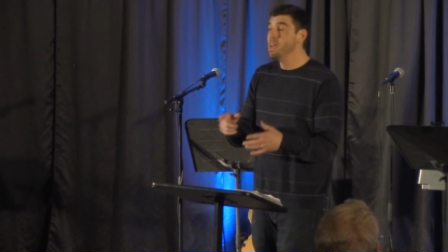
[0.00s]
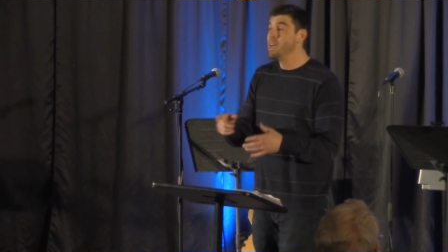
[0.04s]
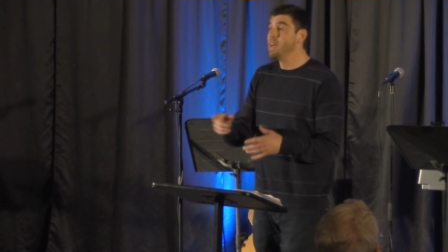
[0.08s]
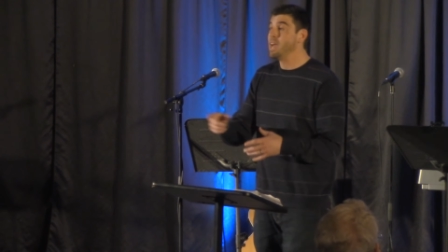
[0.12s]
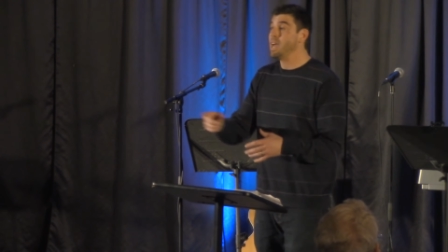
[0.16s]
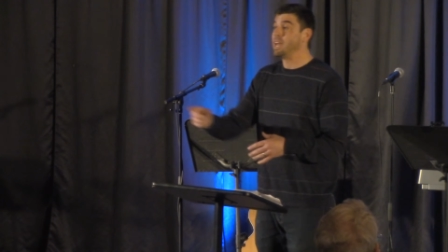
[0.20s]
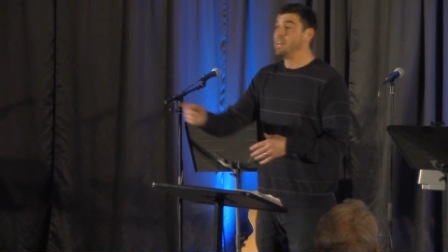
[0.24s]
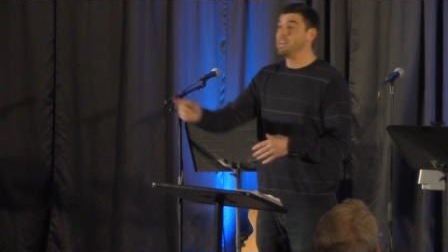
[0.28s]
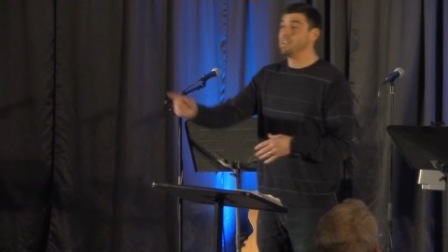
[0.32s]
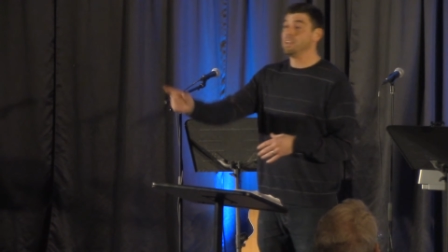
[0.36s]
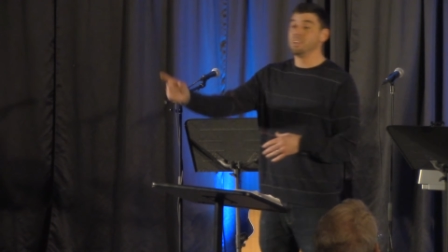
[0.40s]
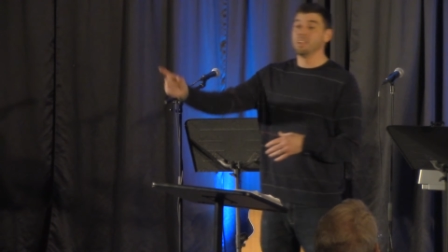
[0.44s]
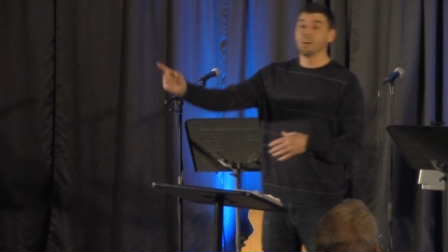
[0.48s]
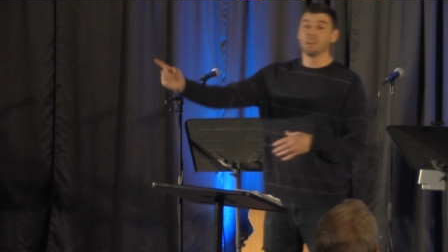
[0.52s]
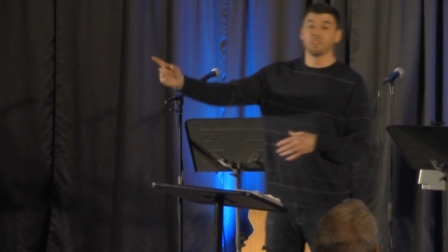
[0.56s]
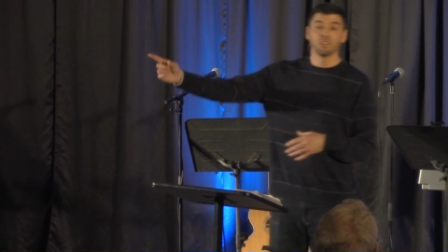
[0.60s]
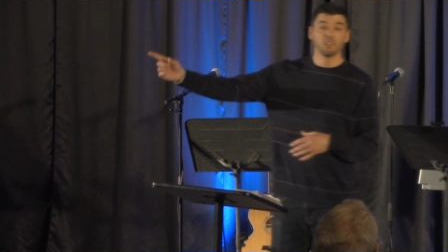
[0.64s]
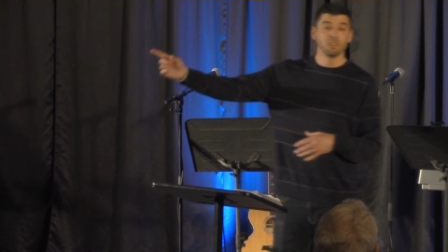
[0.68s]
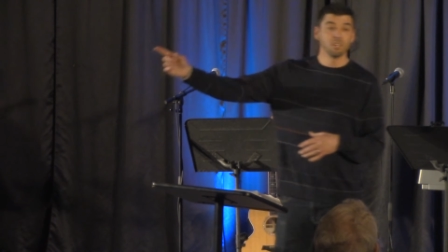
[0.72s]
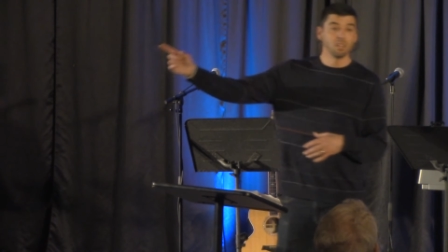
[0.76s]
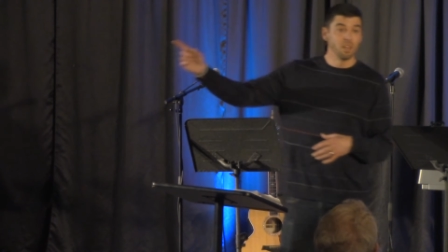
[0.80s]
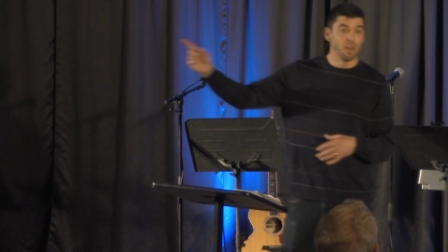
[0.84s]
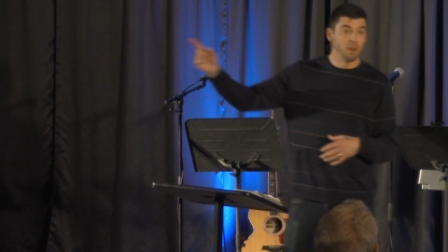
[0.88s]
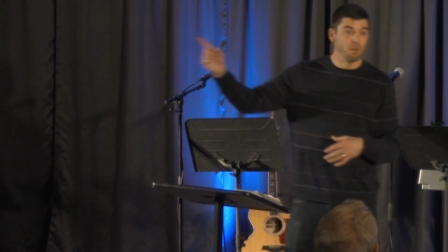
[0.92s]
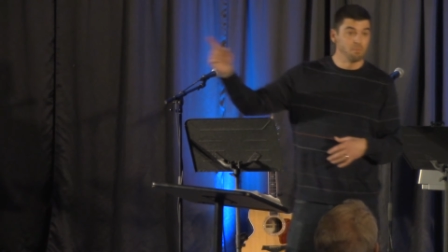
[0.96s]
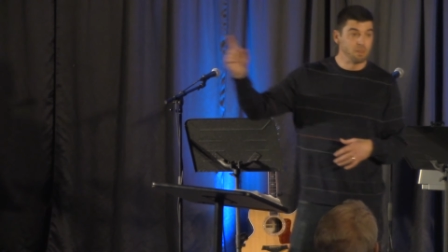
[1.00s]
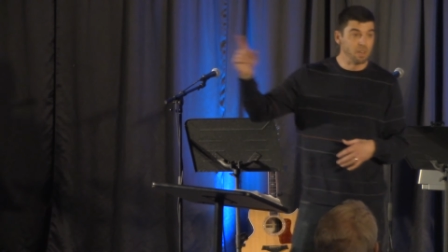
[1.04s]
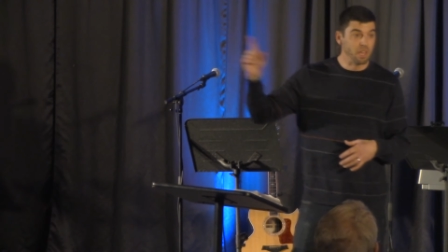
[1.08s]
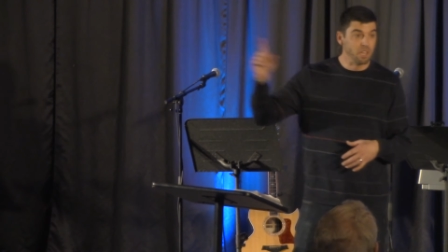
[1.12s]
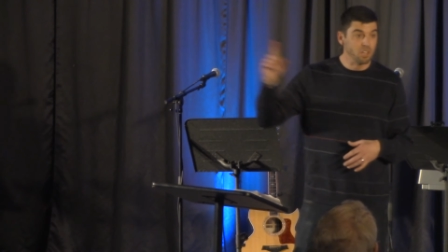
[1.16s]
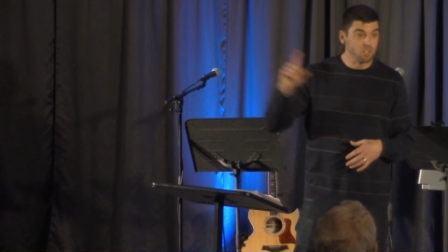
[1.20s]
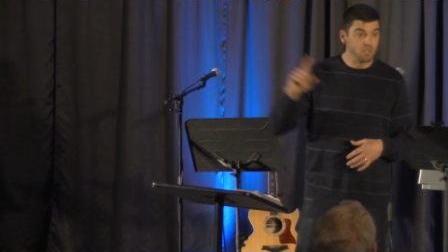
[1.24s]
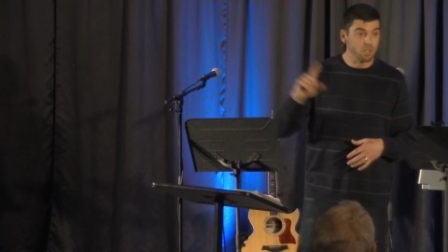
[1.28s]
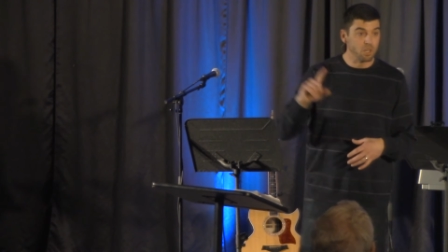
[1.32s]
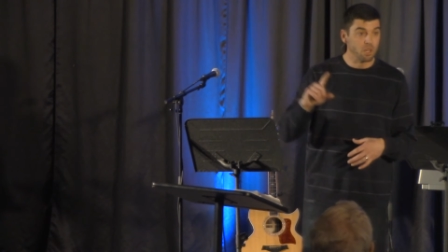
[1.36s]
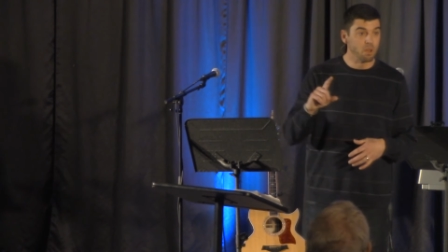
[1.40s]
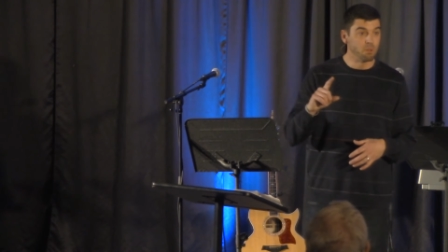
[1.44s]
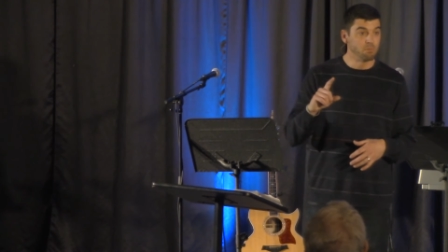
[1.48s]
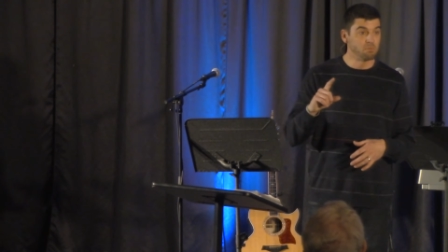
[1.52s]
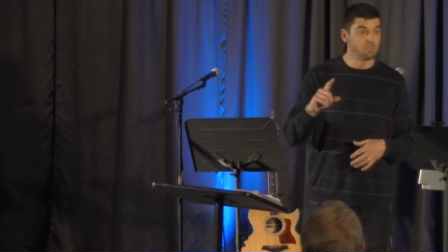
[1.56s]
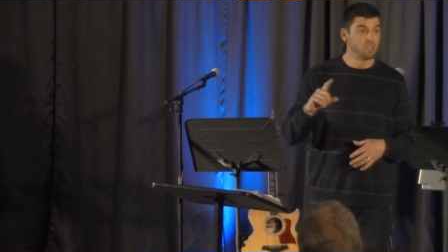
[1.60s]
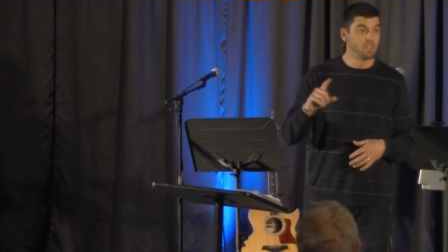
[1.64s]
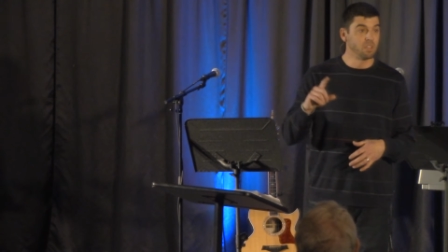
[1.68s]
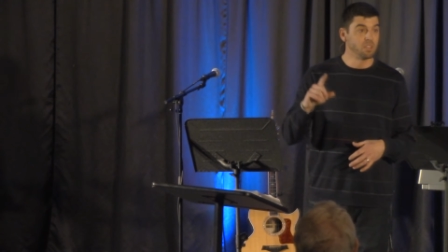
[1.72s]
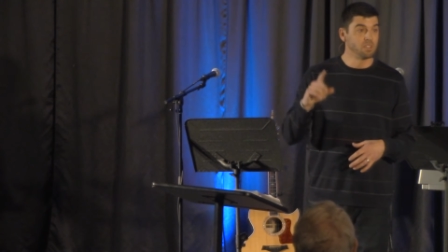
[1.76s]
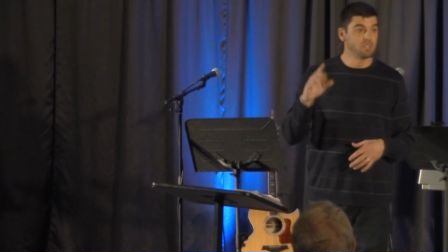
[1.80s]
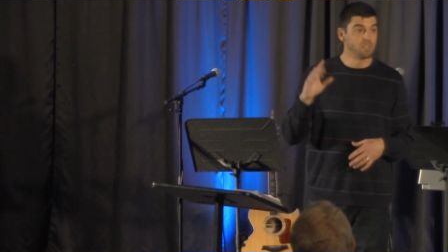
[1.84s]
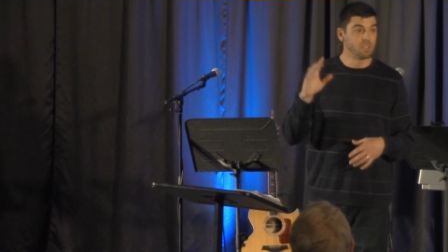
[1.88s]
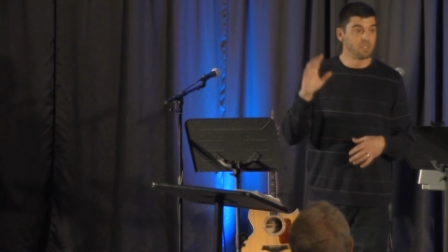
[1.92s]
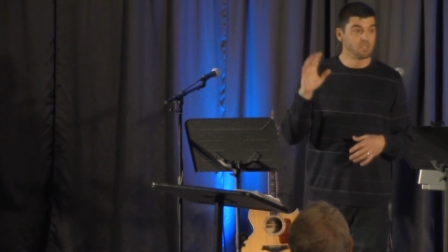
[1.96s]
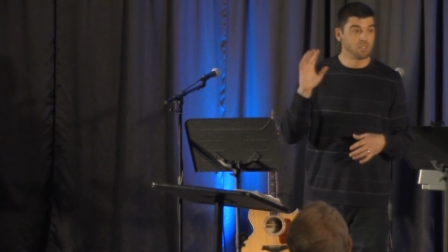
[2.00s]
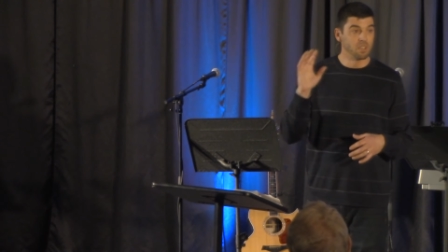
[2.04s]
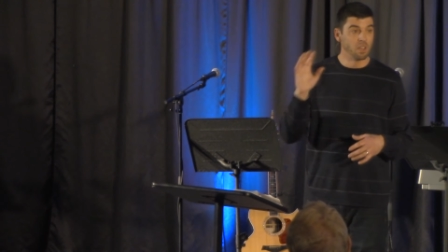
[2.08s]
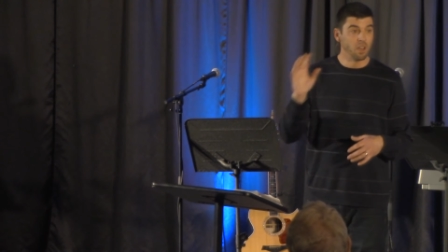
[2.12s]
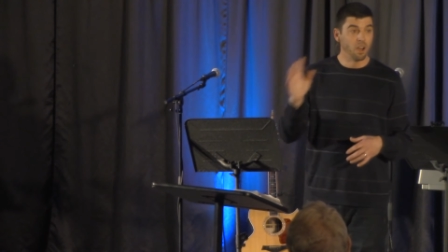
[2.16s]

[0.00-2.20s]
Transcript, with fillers: and another denomination comes in and says,